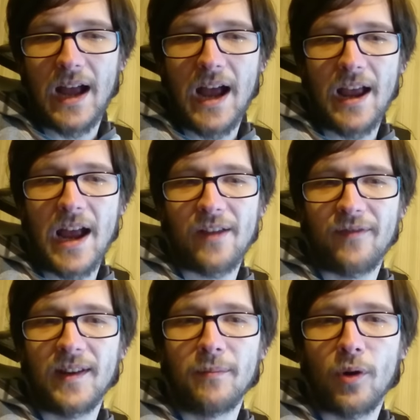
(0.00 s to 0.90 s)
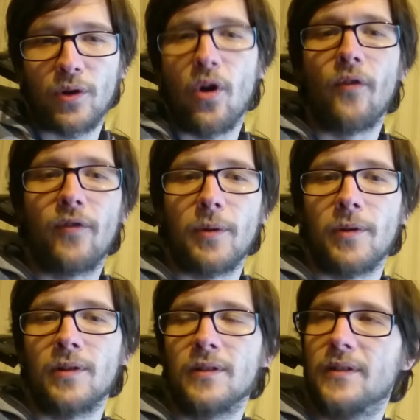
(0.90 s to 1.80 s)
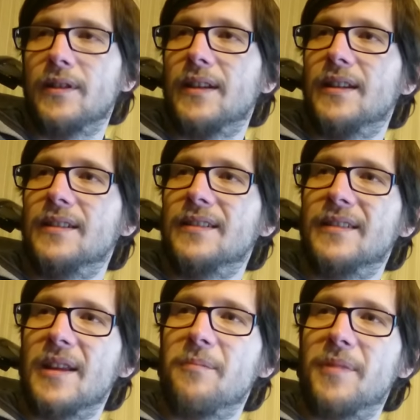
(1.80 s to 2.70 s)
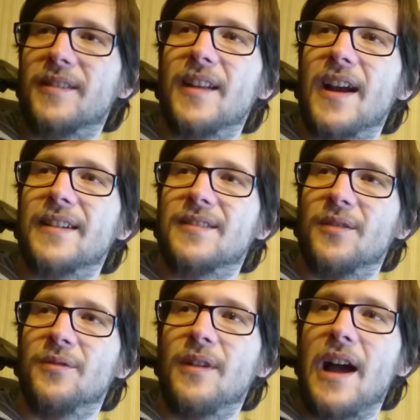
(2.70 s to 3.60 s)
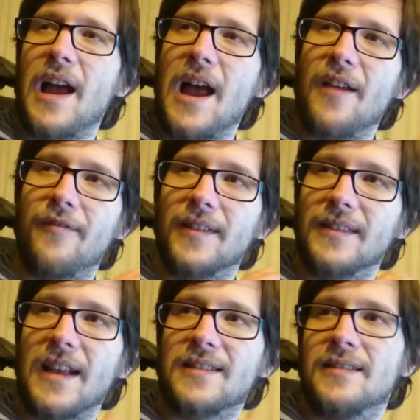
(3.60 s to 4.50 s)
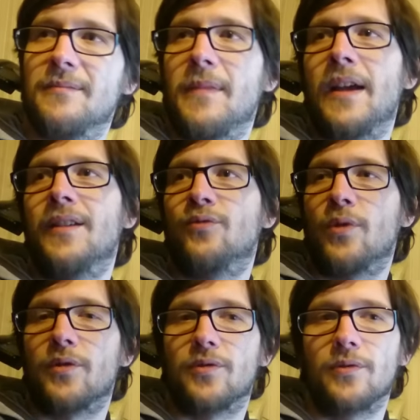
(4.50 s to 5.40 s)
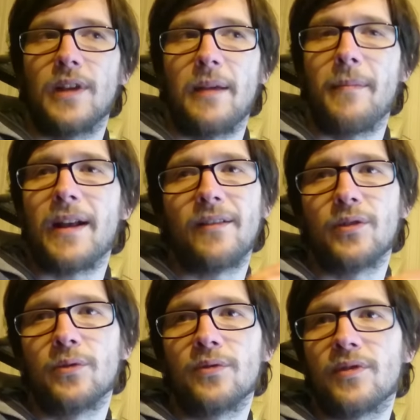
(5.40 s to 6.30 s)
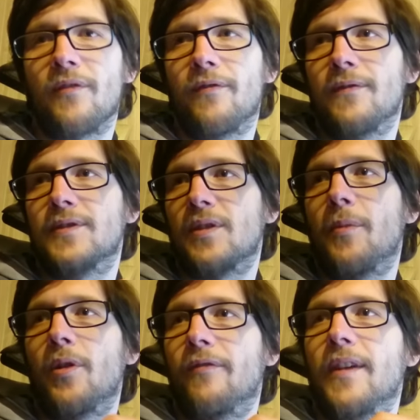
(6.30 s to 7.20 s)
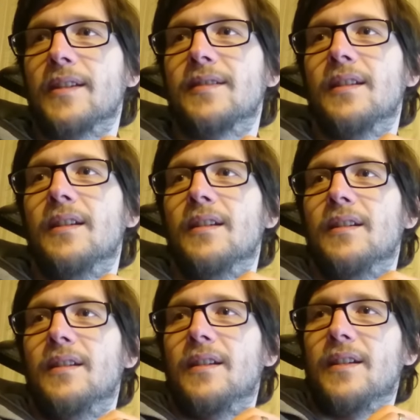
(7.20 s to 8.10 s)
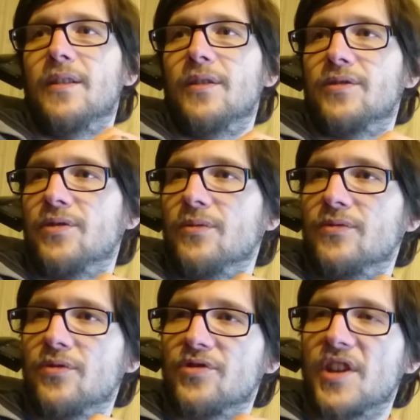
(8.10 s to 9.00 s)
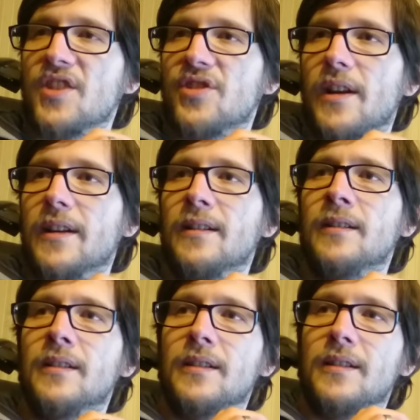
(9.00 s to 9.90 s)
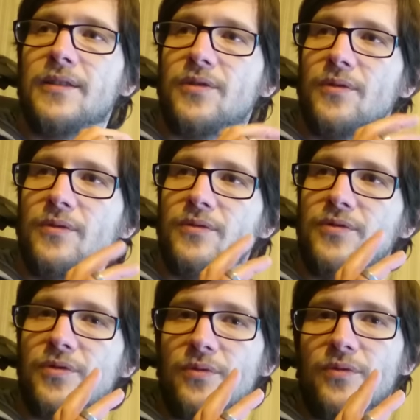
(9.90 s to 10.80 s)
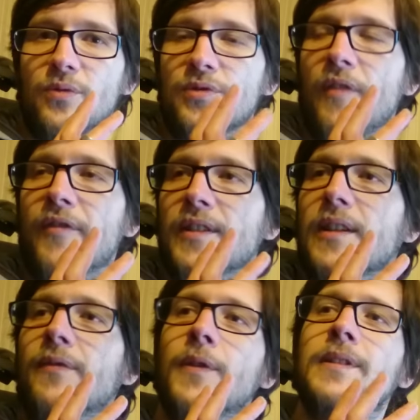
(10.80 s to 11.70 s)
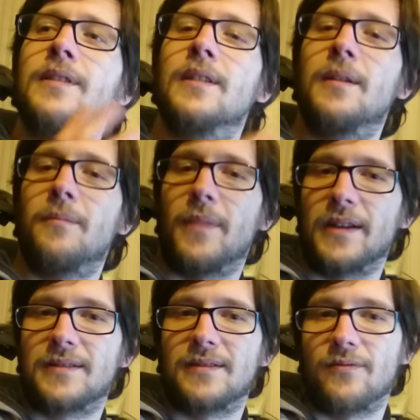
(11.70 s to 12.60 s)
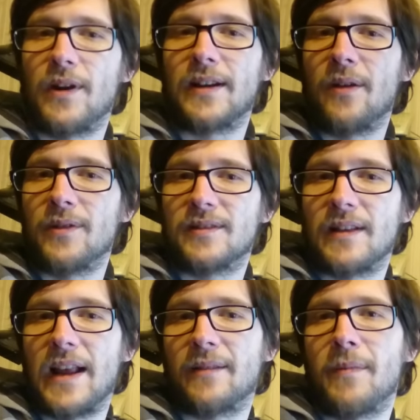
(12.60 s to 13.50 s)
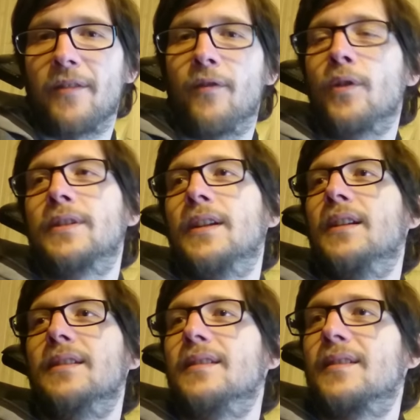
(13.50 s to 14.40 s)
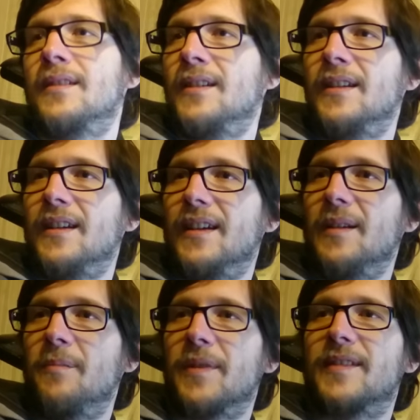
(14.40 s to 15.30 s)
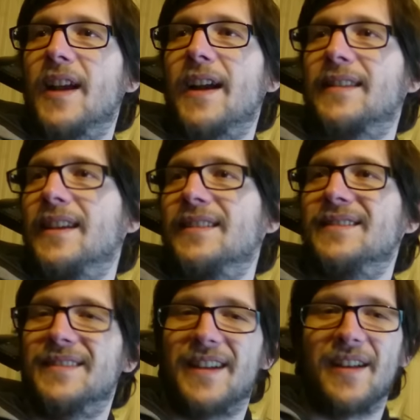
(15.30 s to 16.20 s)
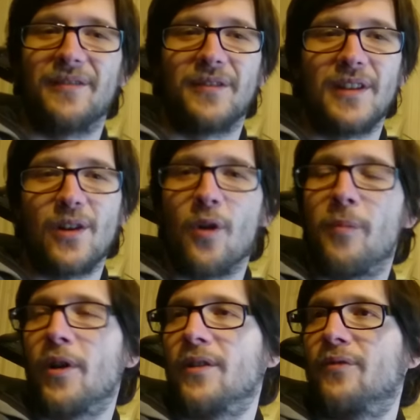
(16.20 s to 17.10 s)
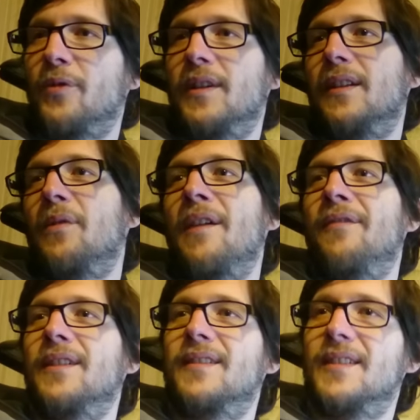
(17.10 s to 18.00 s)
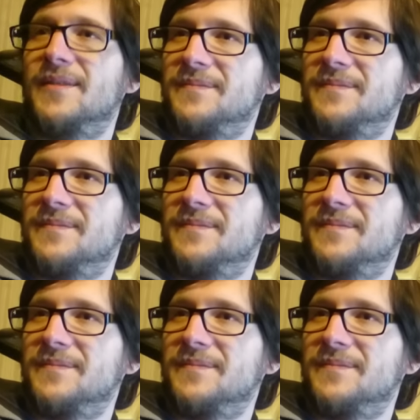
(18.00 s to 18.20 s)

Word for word: I, I feel more comfortable in in pixel art so I think that's my strong suit I might do some some other things in order to, to change a little to to do something different but right now it's like my forte is uh, pixel art and, and low poly 3D graphics